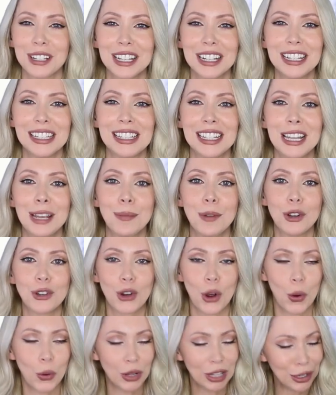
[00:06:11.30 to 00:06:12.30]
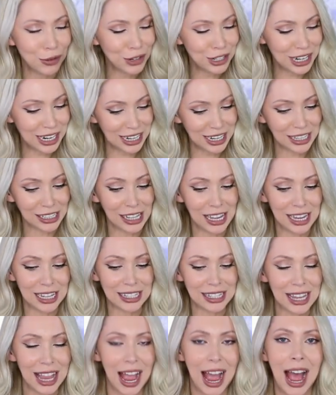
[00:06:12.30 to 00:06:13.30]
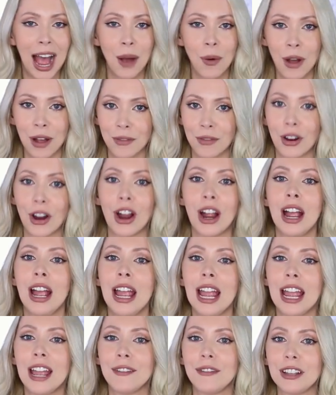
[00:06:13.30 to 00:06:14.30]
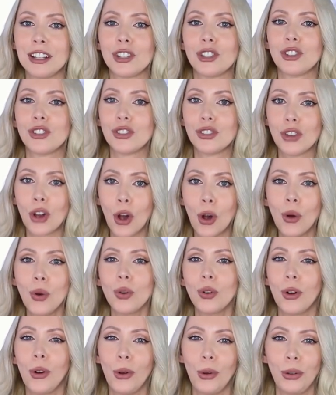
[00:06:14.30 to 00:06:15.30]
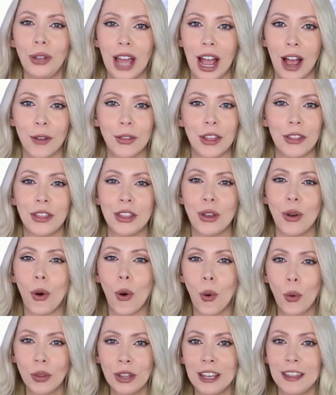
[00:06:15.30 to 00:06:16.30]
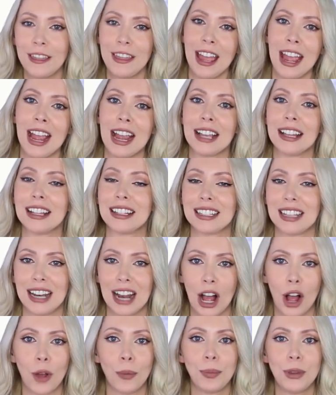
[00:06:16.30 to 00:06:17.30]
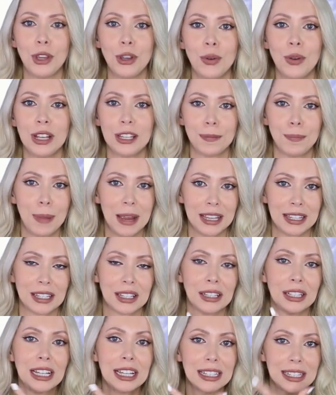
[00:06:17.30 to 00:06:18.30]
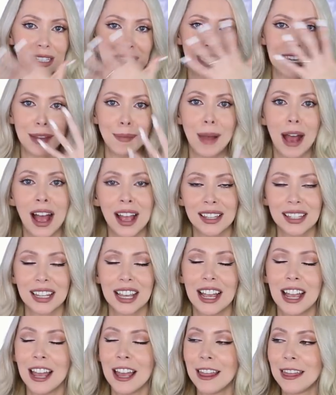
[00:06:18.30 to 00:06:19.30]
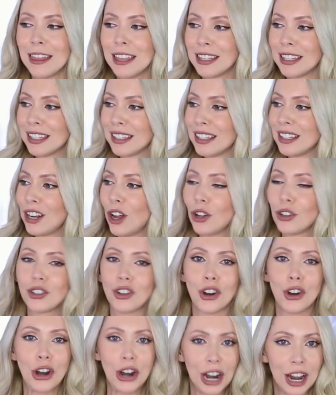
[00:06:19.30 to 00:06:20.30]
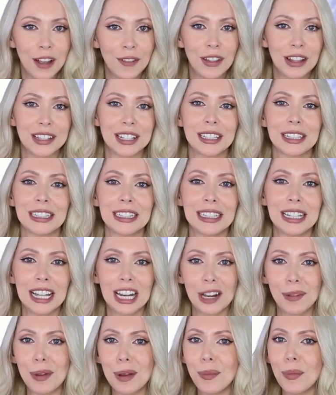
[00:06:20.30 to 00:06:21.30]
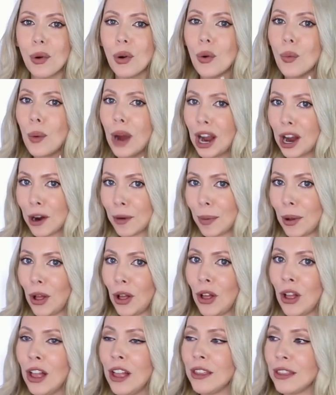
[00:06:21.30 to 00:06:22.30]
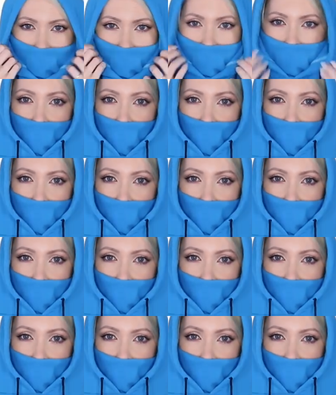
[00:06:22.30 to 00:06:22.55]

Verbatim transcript: one's gonna seem totally ridiculous. However, if it's so cold out that the only thing that's gonna help you is basically a ski mask, this is an alternative that's a little bit more wearable,